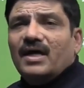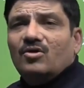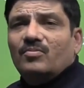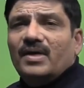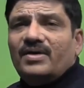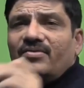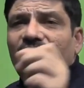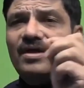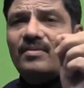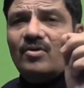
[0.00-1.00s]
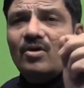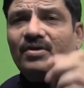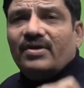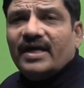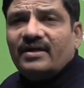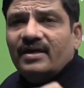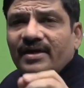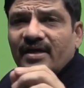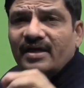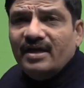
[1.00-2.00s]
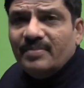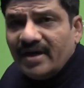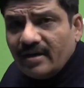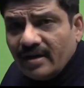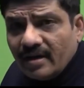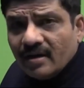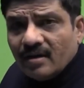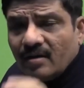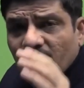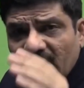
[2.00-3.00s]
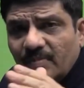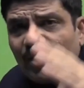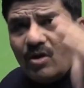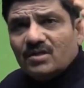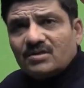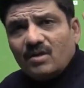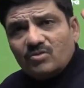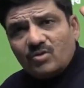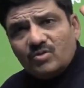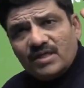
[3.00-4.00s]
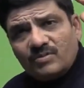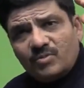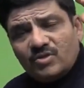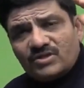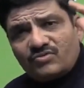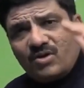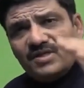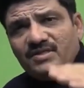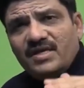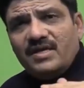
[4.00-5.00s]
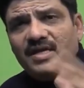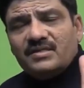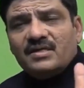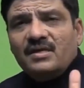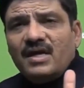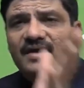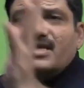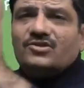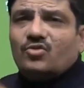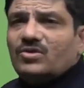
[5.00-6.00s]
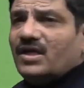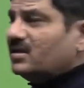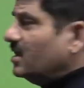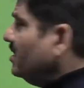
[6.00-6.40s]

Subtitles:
myometrium contractility inhibited. But because now the progesterone is decreased and estrogen